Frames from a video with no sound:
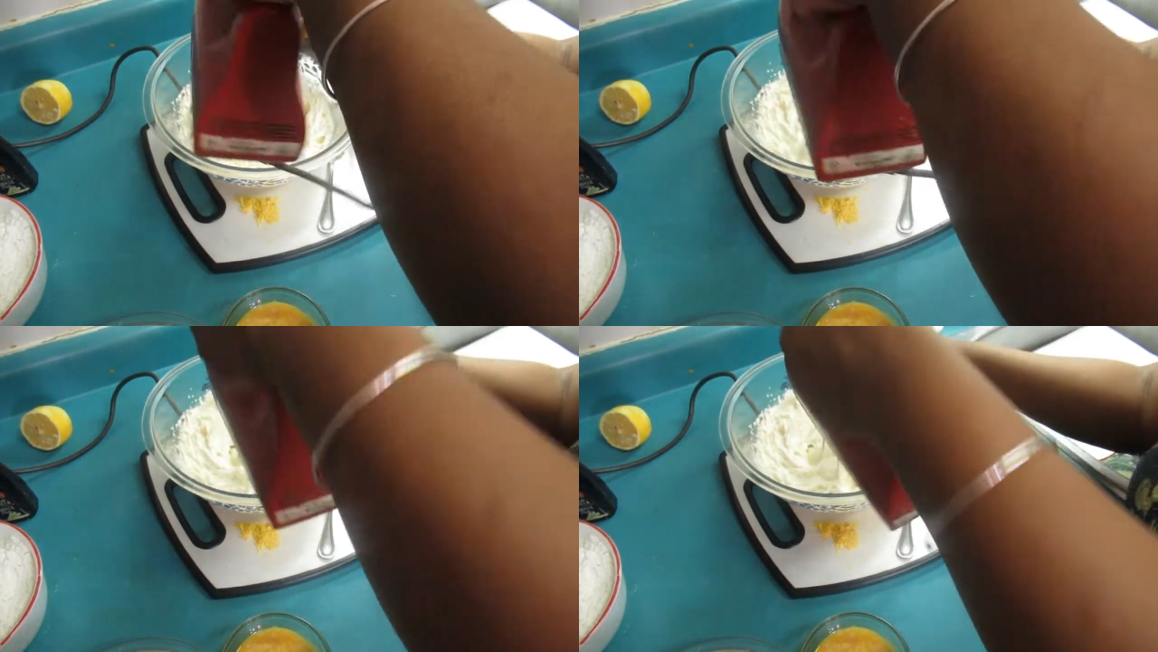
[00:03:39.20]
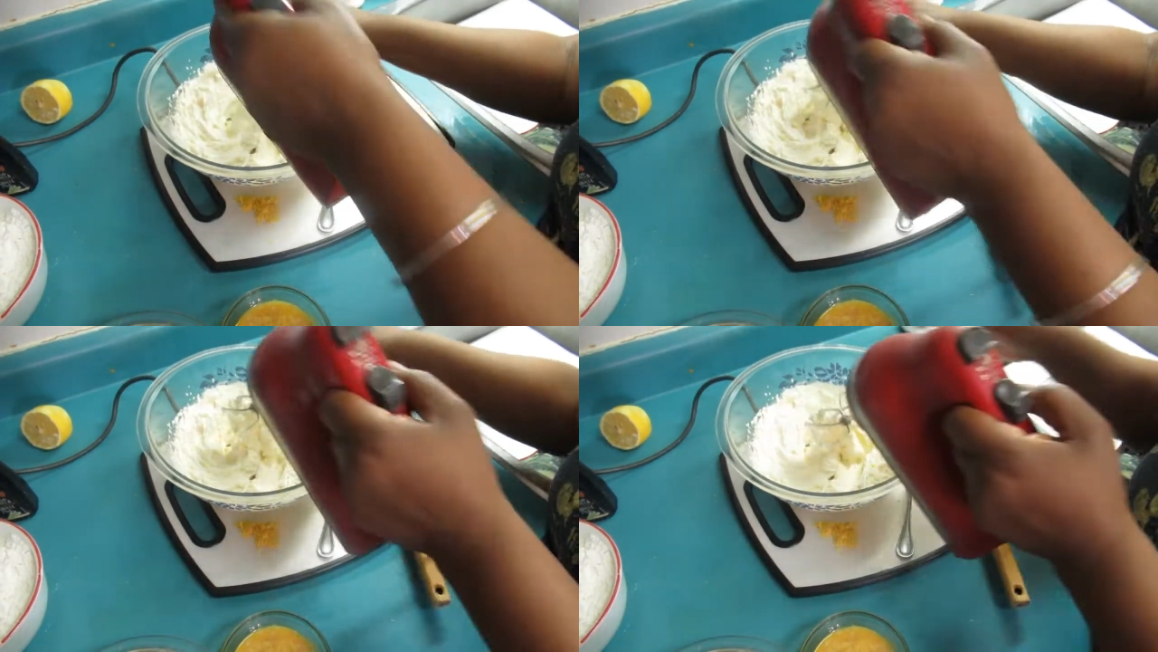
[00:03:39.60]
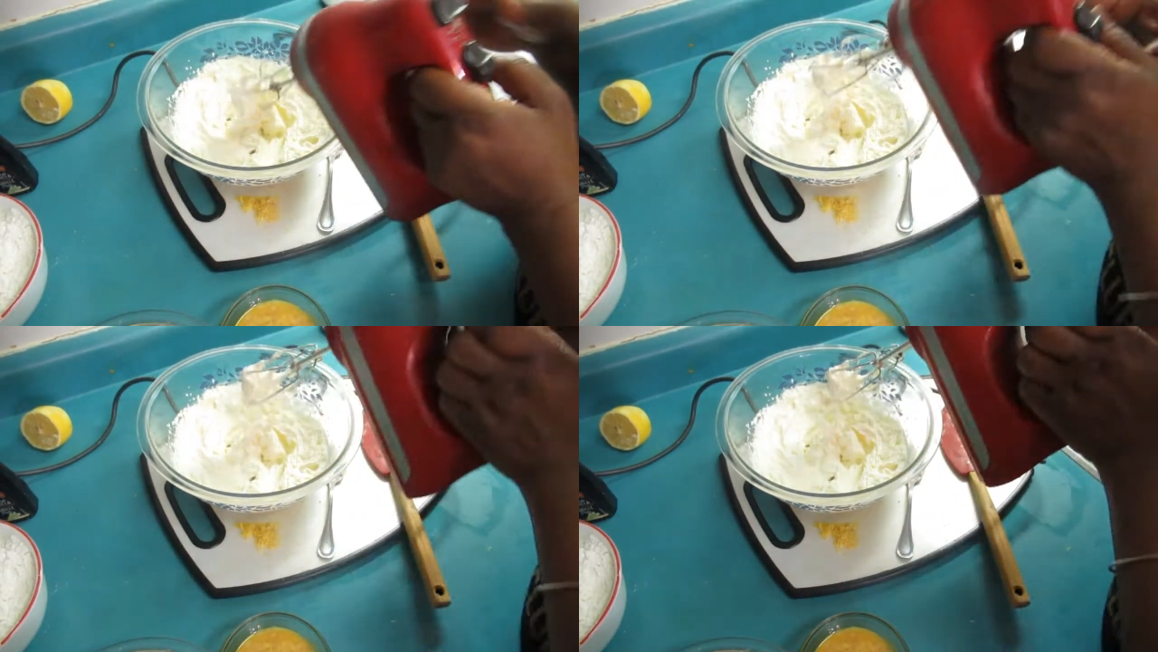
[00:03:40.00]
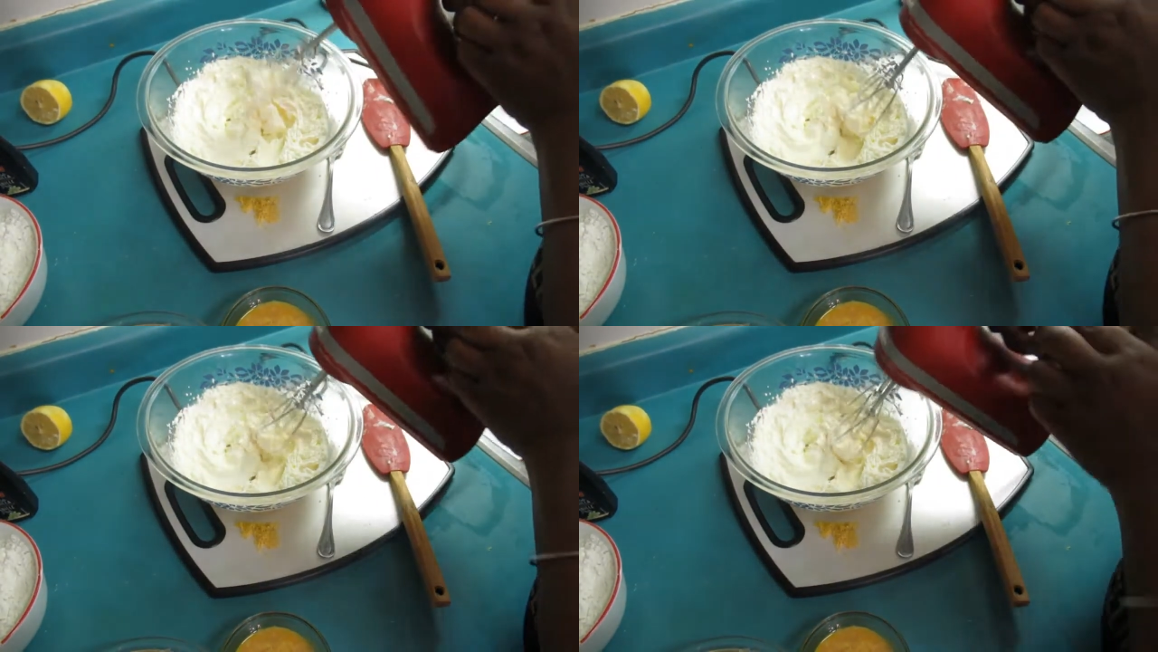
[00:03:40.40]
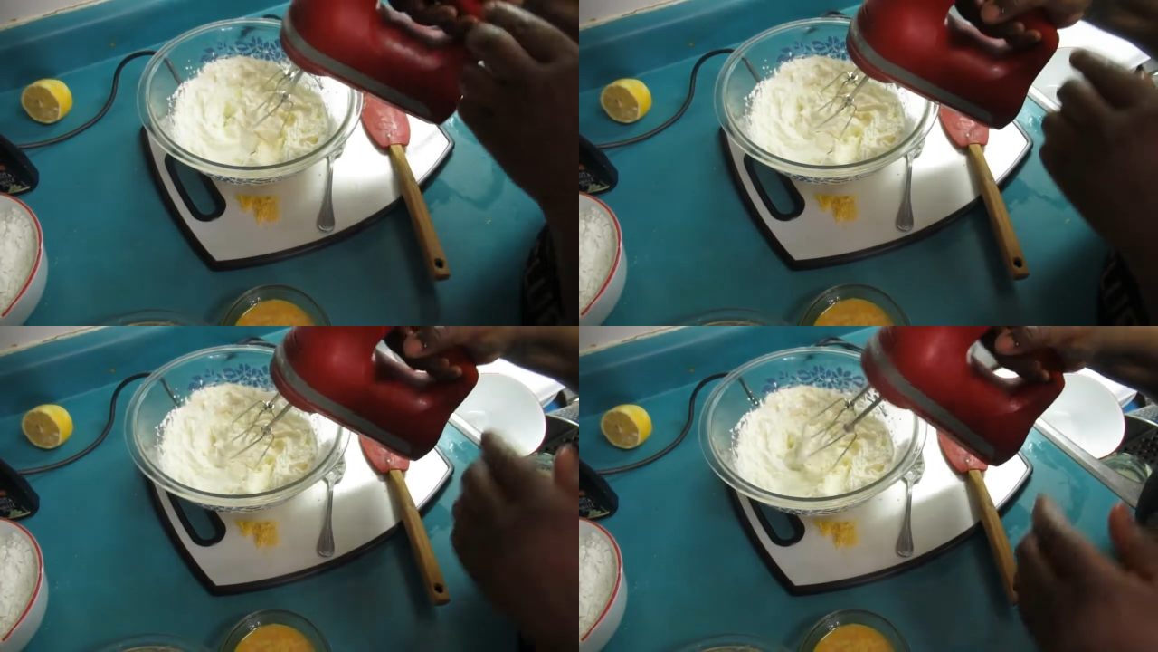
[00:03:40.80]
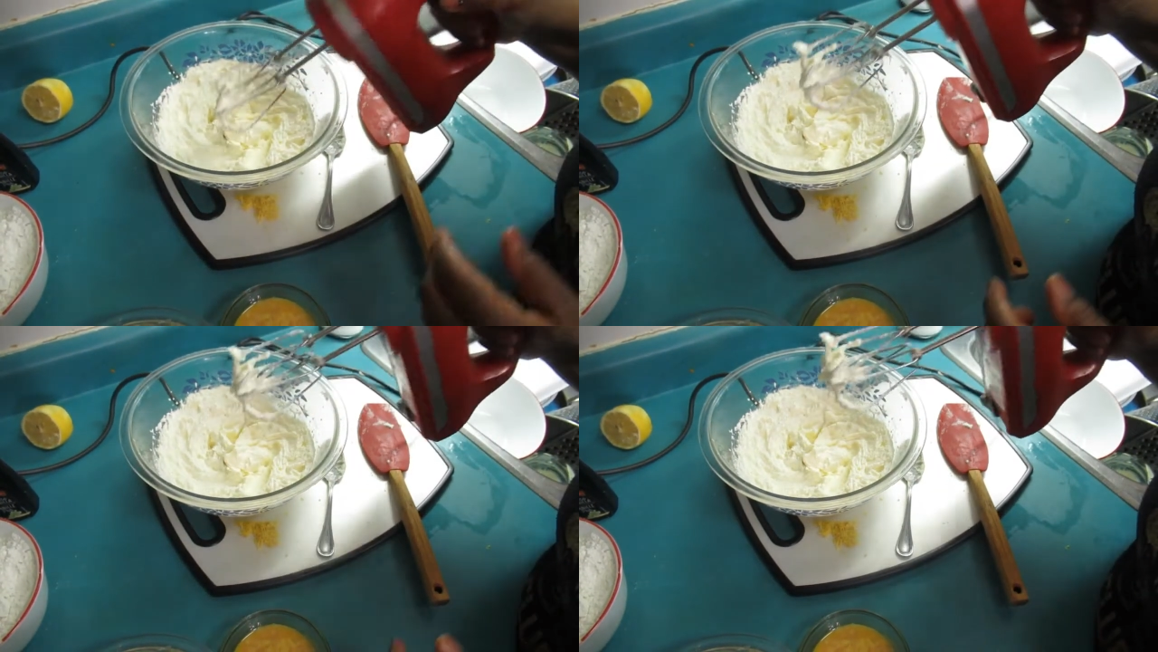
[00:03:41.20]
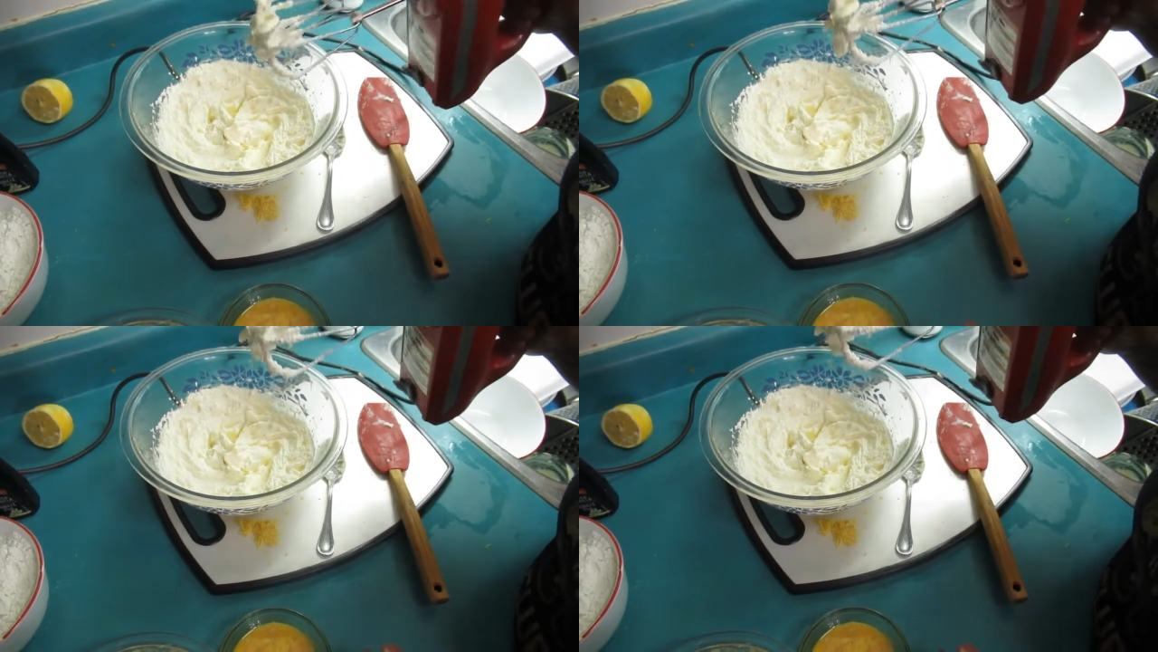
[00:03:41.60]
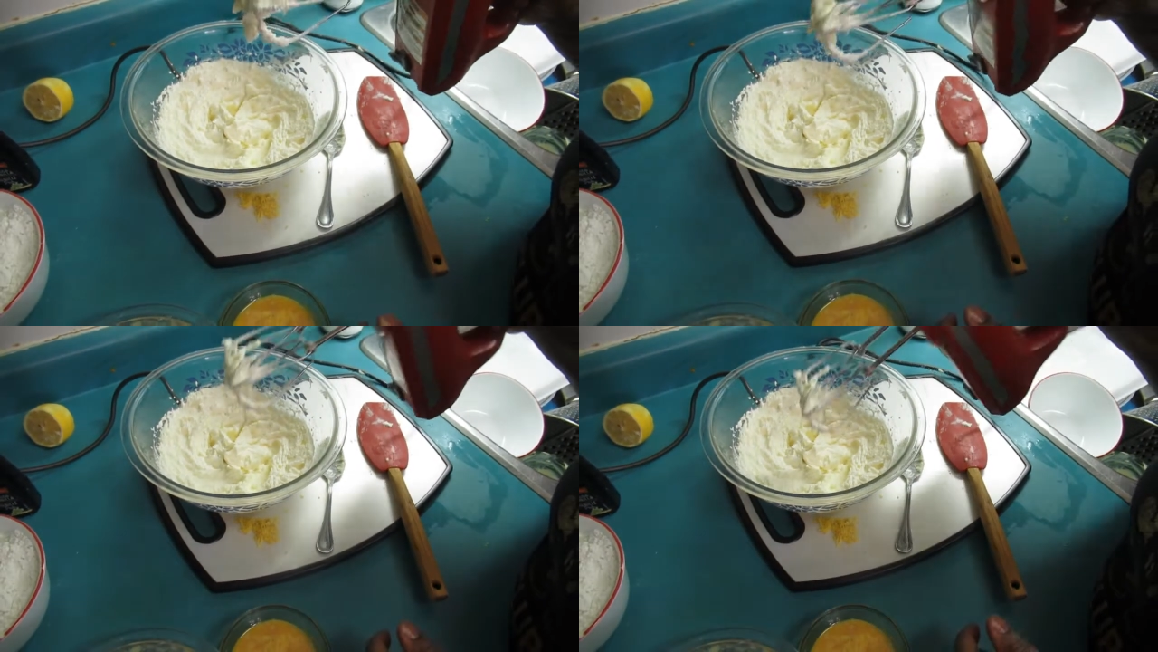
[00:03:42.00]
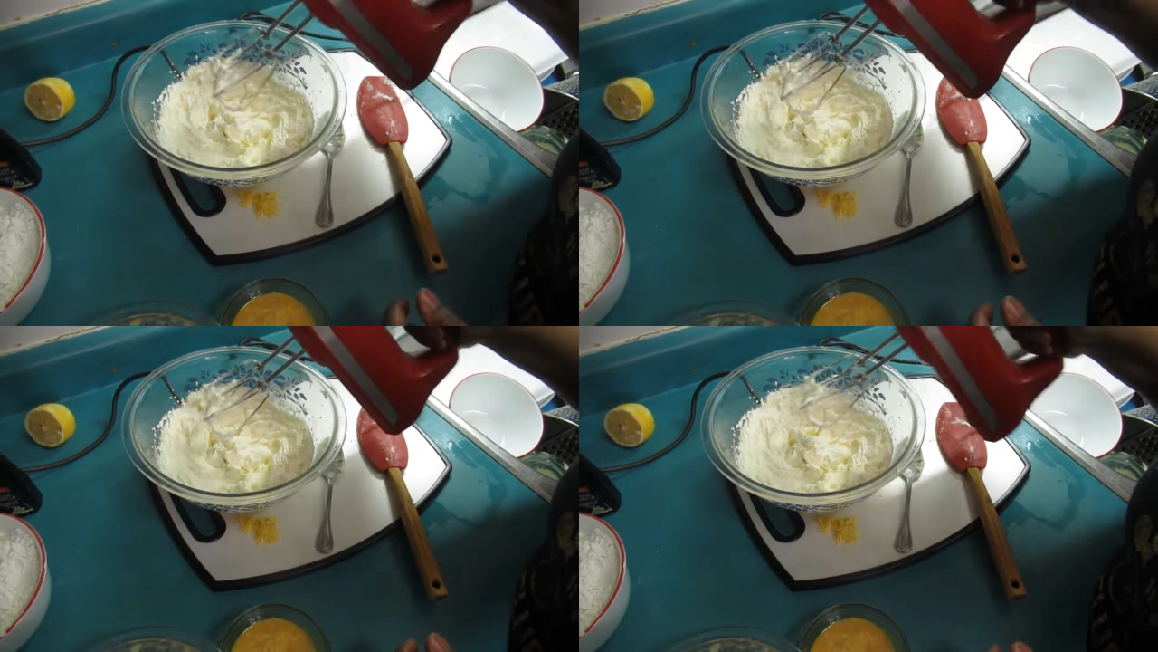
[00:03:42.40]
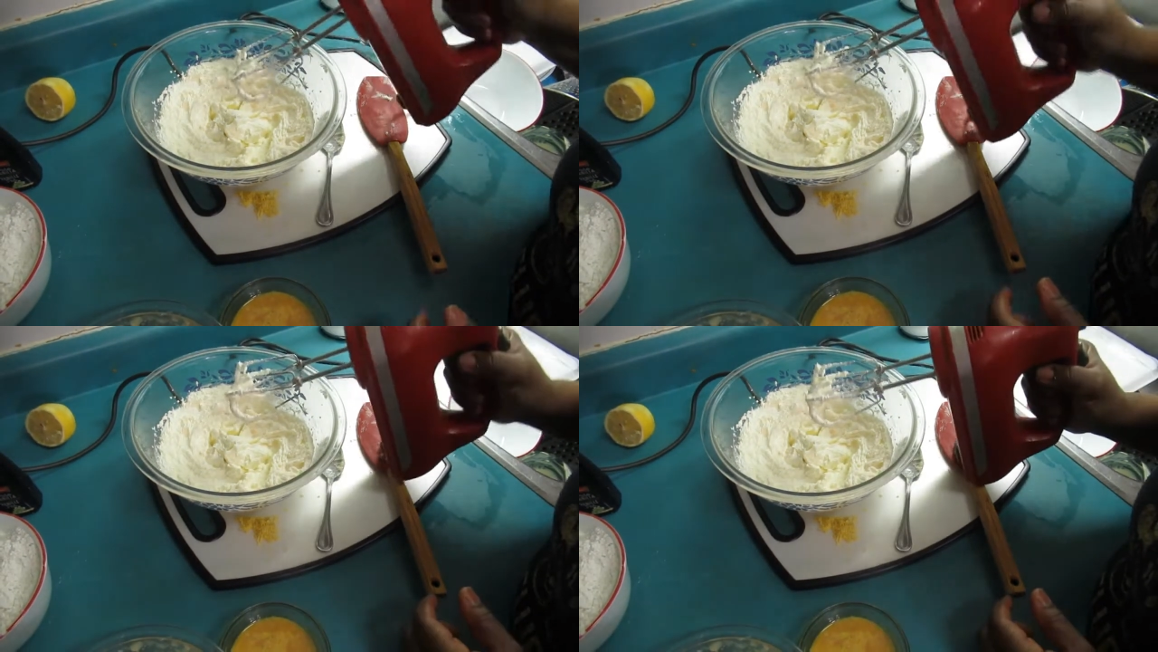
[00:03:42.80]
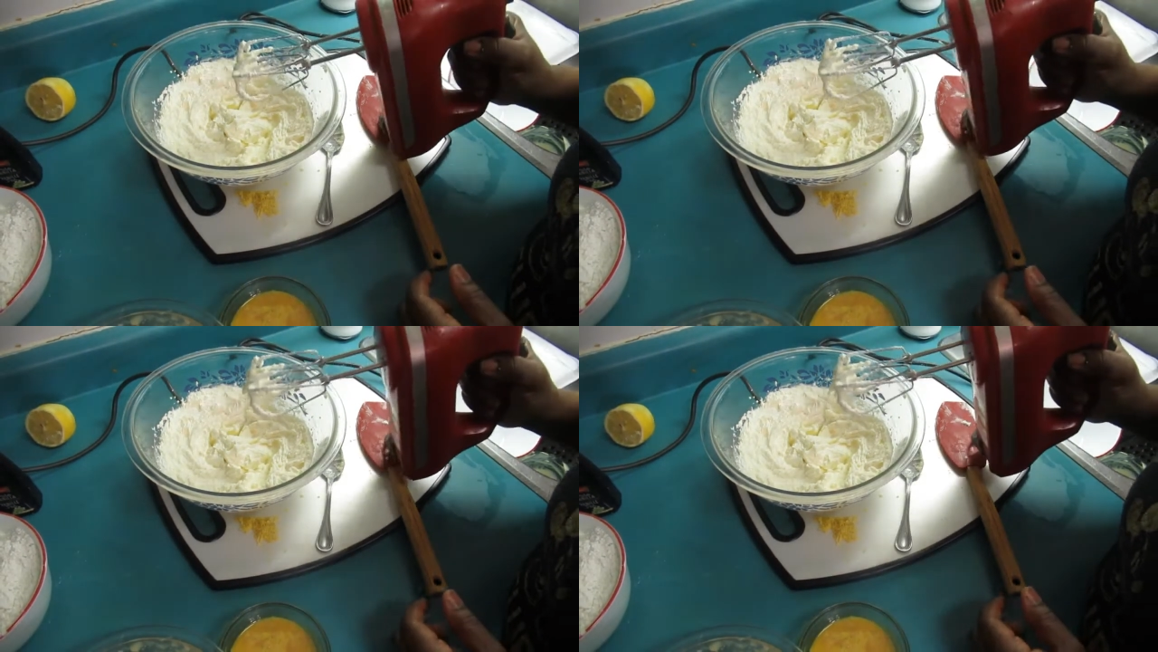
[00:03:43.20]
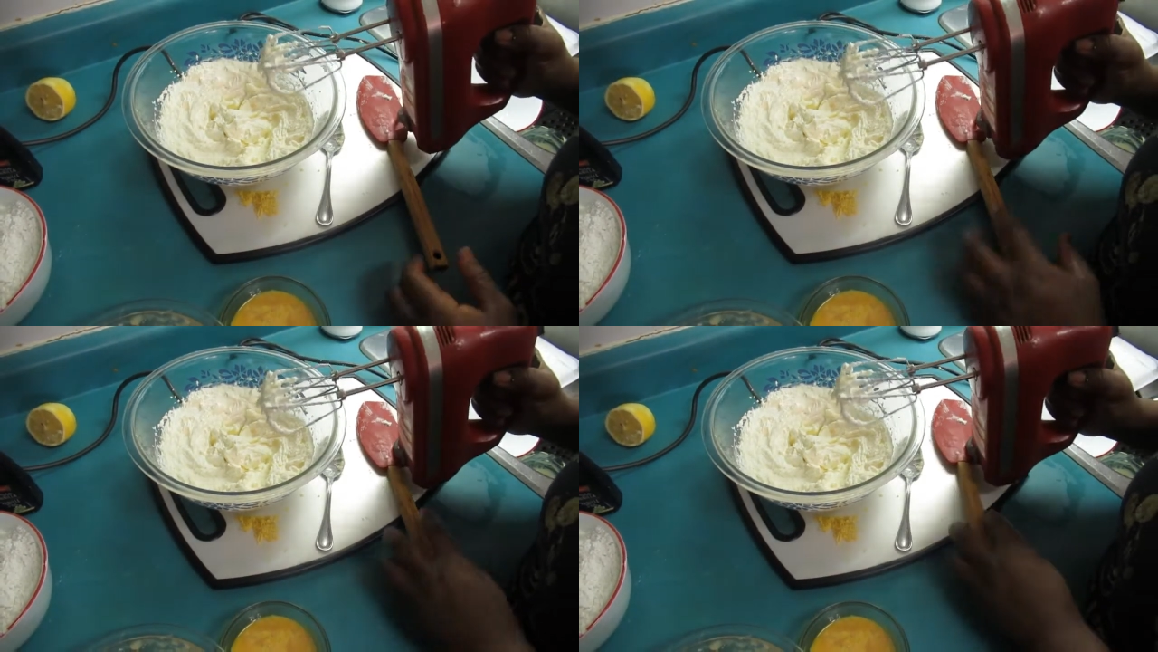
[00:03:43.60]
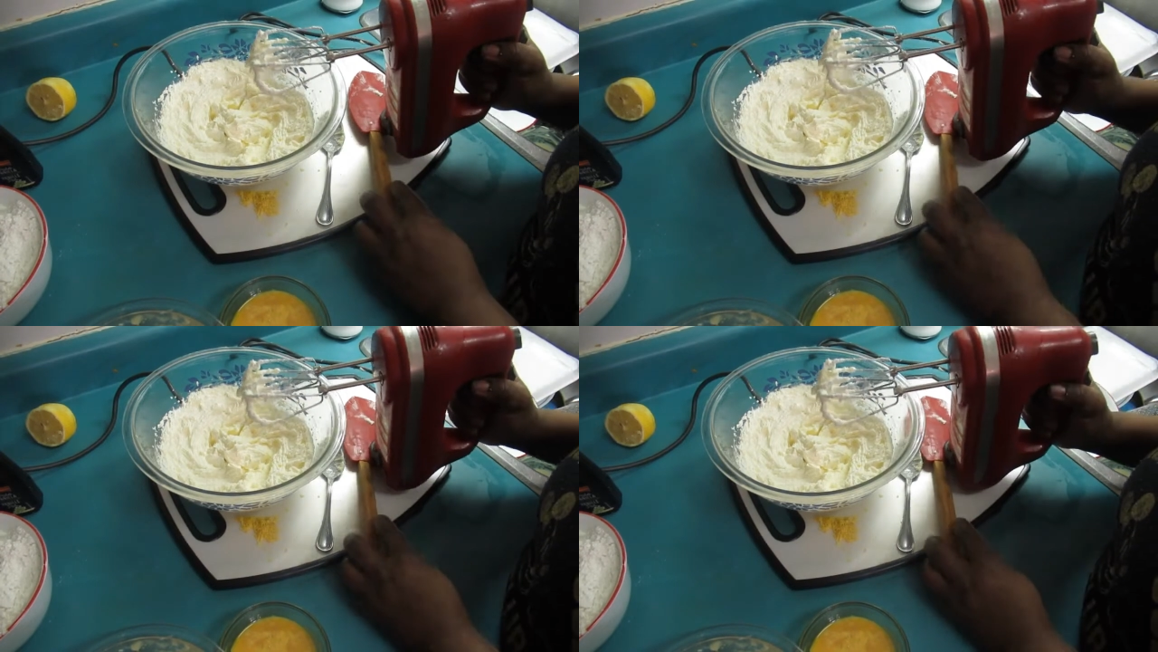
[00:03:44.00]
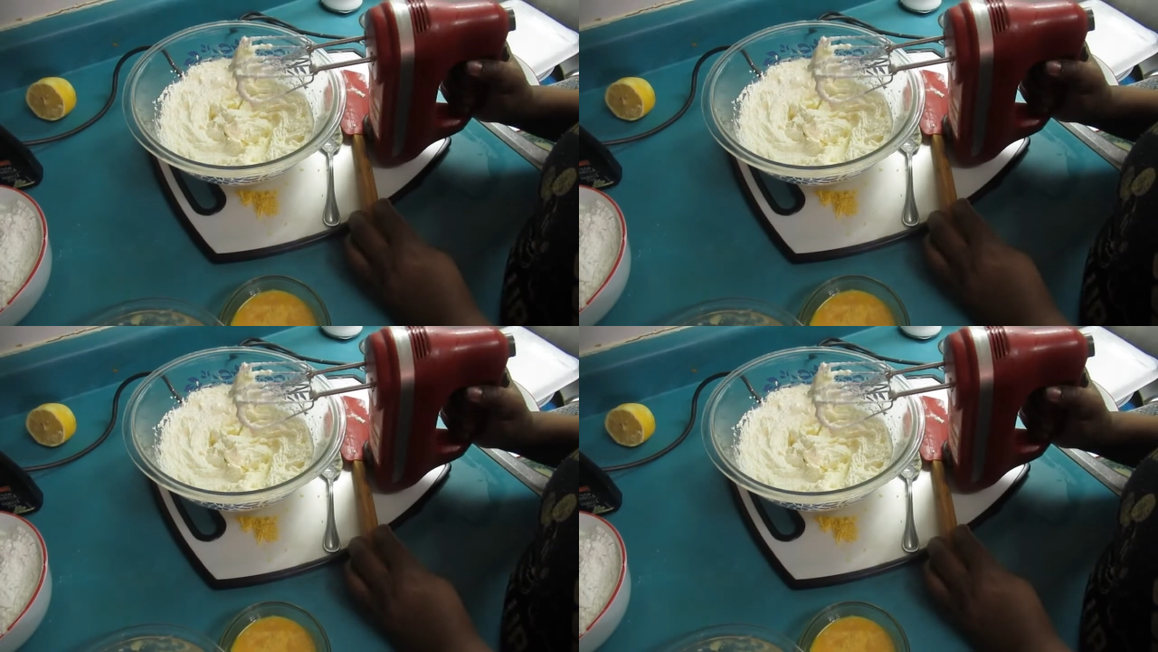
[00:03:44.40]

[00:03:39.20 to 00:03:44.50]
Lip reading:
(no speaker visible)